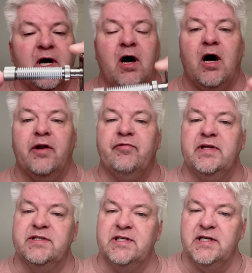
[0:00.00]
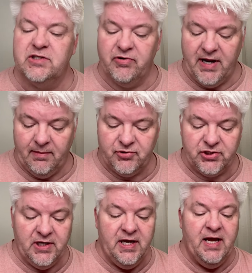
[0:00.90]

106 grams